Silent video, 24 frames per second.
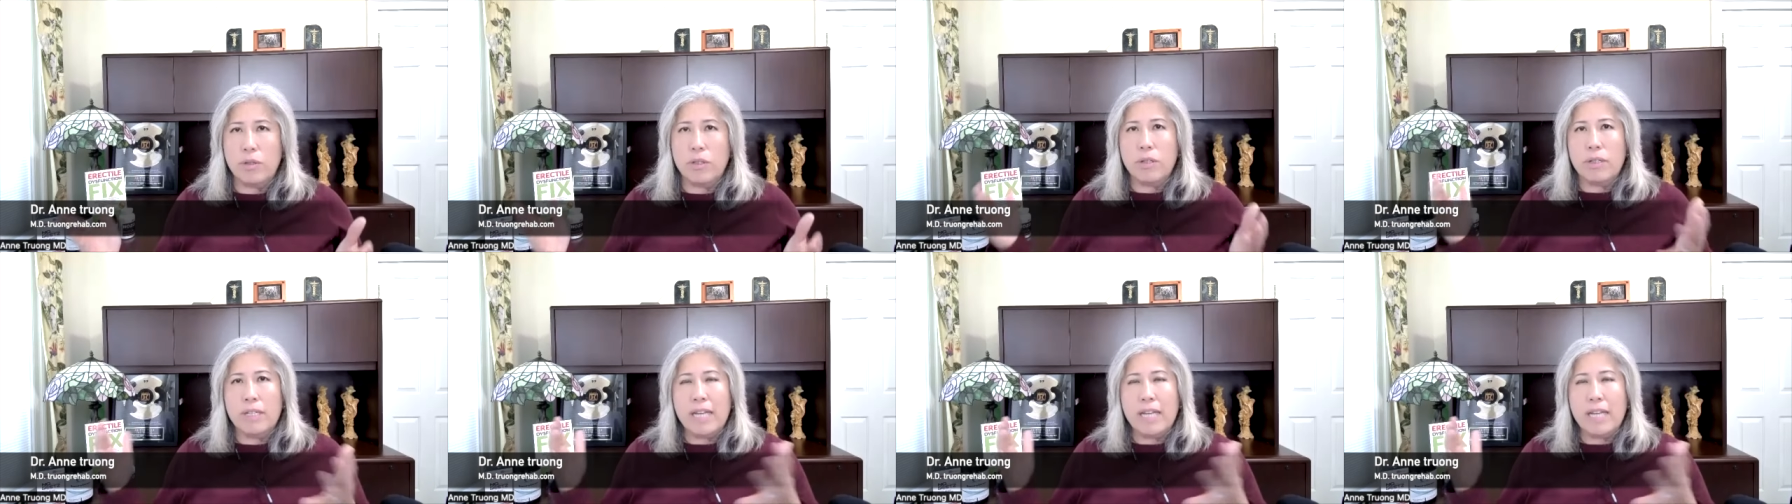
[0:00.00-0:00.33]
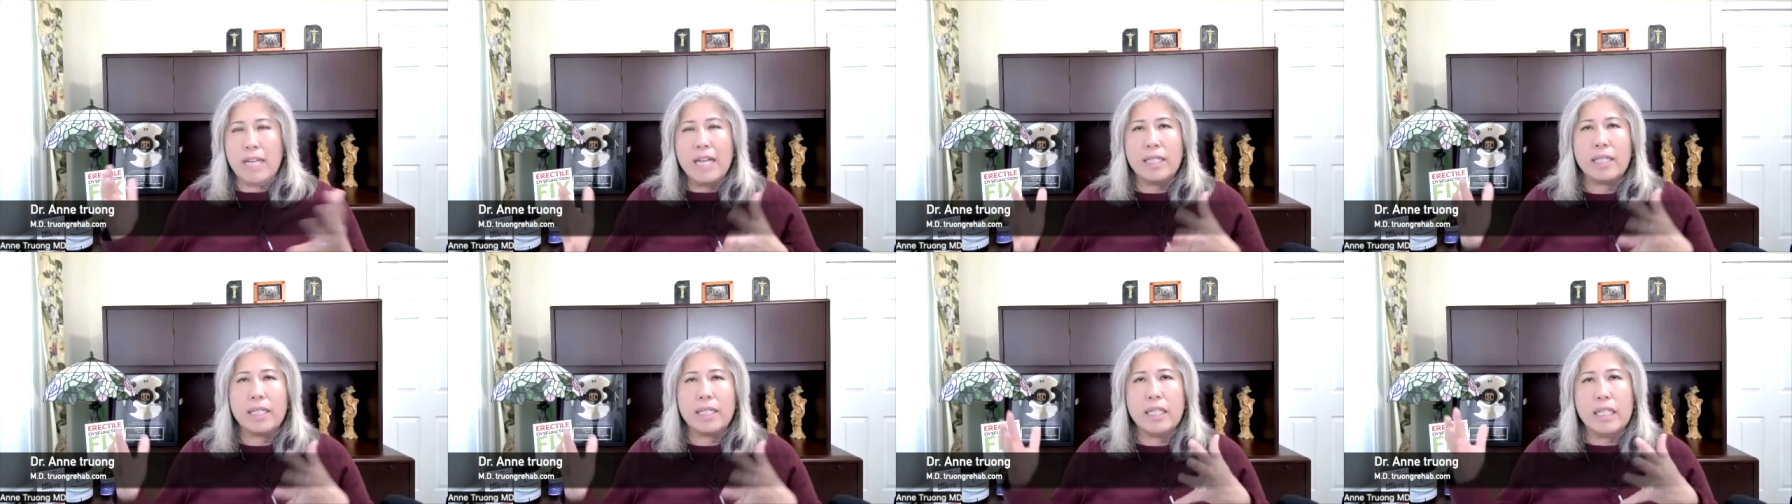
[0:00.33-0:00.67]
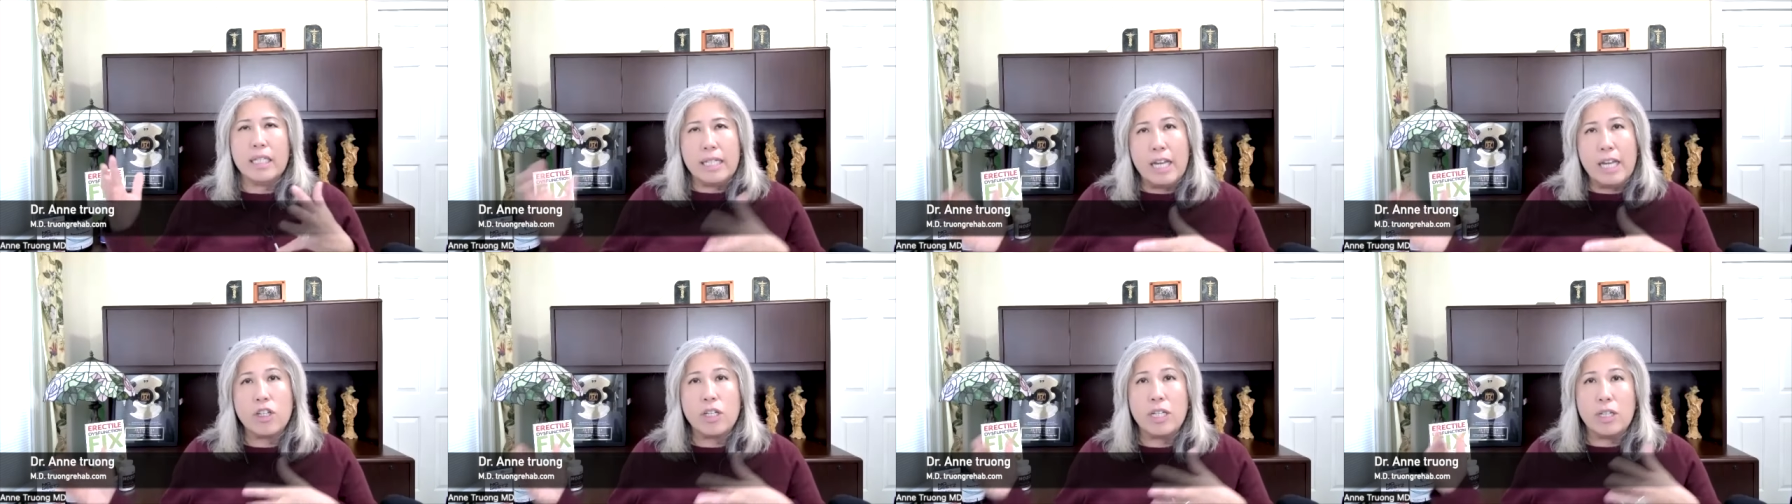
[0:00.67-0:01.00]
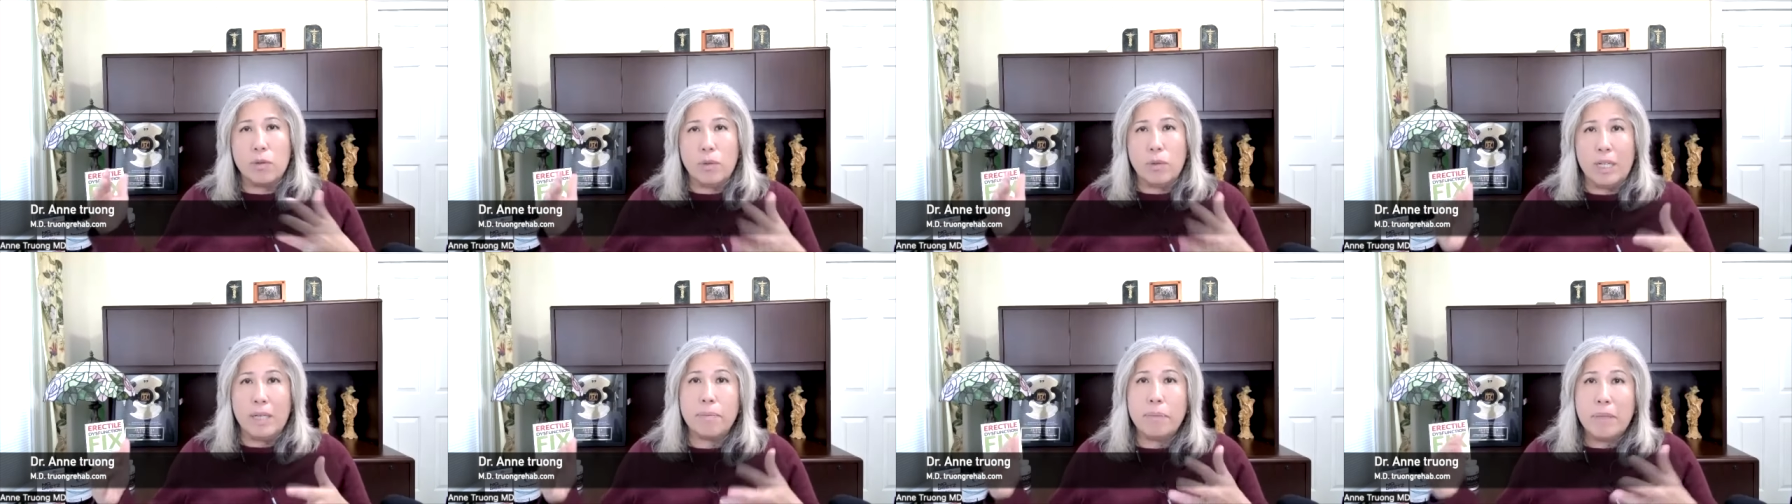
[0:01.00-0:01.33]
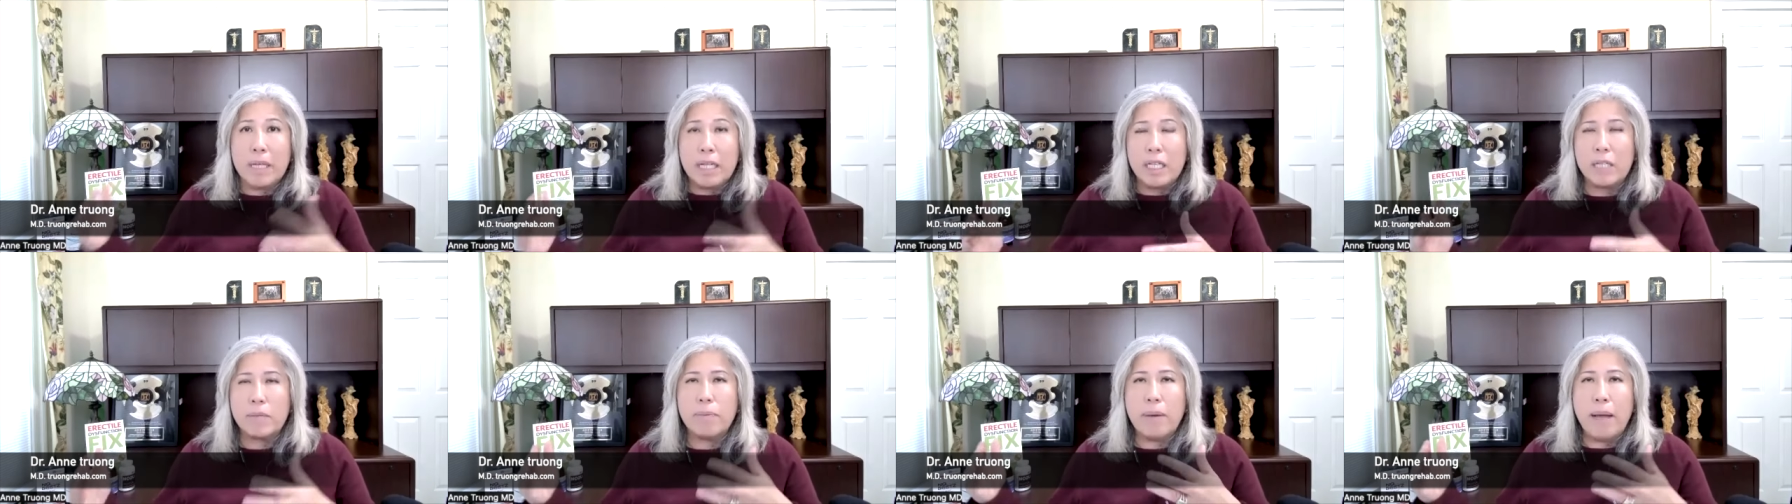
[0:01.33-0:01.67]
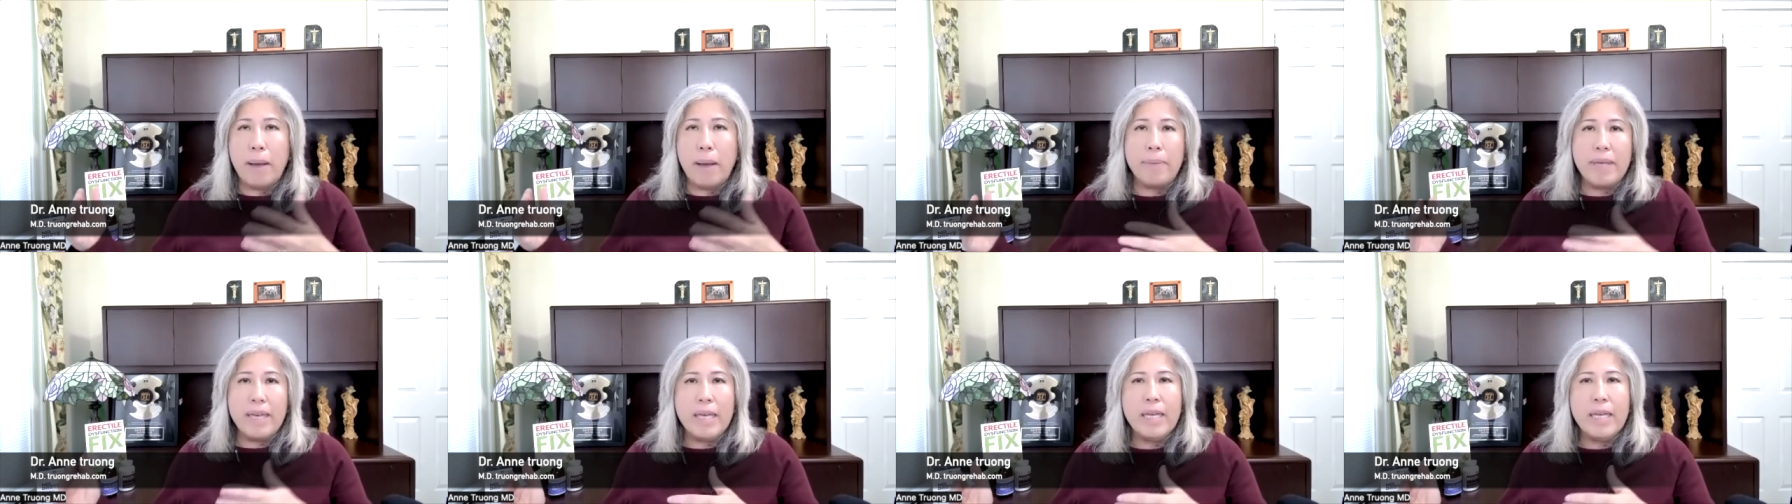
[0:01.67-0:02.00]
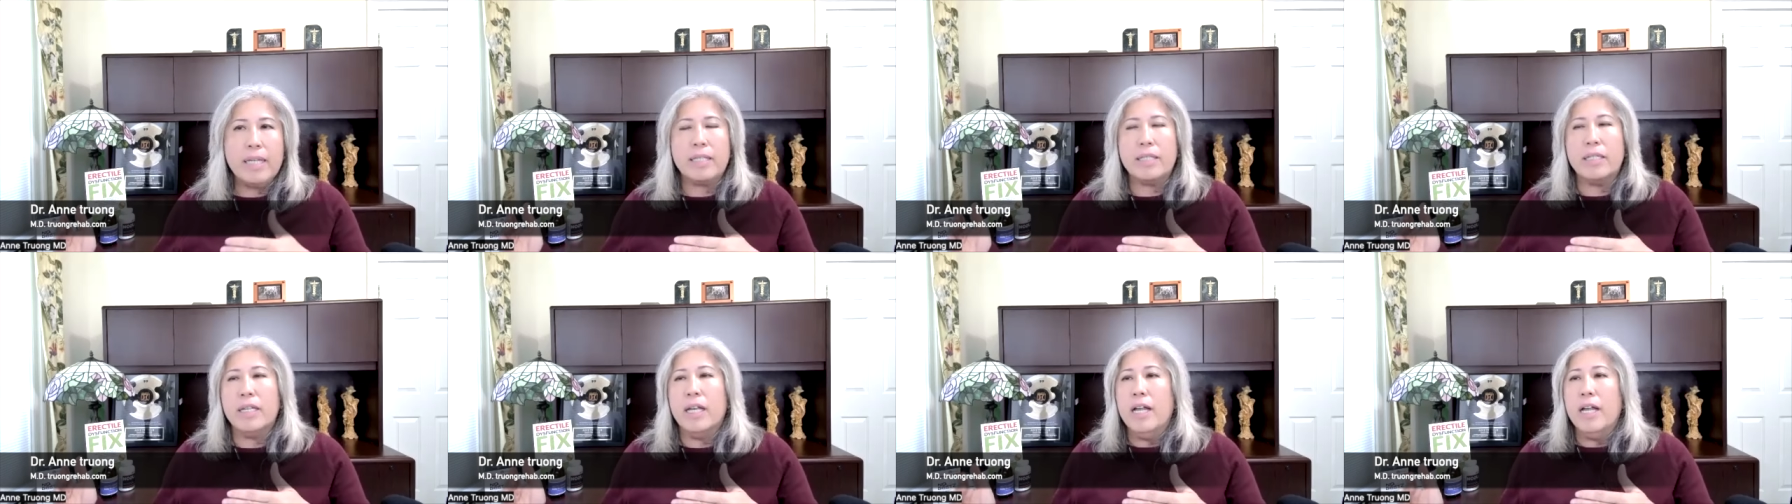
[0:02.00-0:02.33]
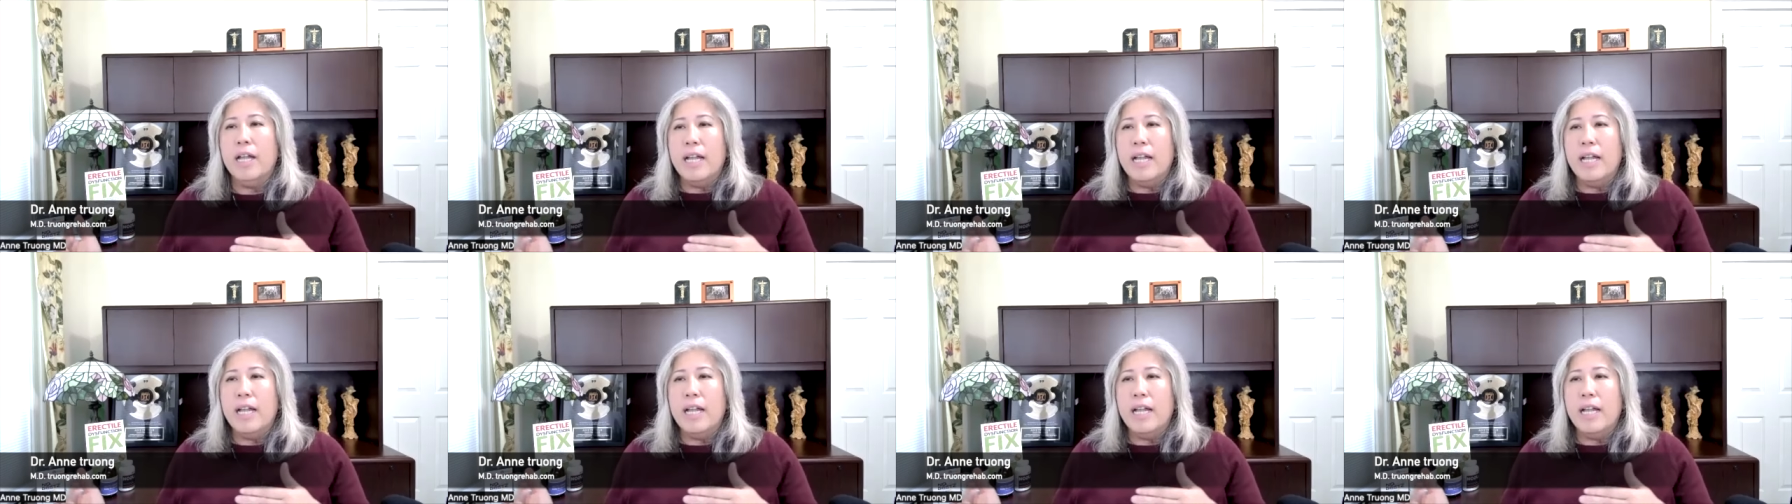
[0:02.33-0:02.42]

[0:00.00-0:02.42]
so that's essentially what a penis pump is